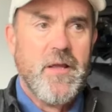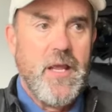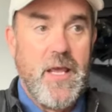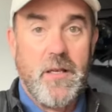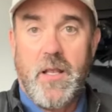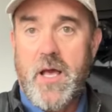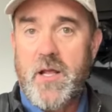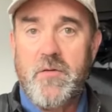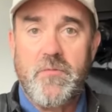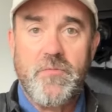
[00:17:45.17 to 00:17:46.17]
And a
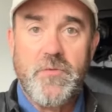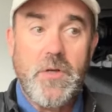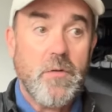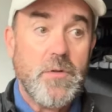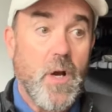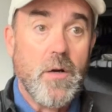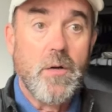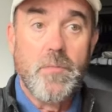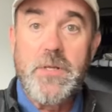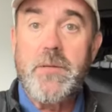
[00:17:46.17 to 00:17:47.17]
lot of, you know,
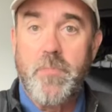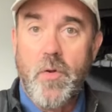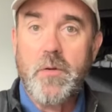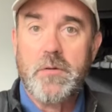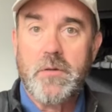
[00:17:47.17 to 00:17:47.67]
younger people,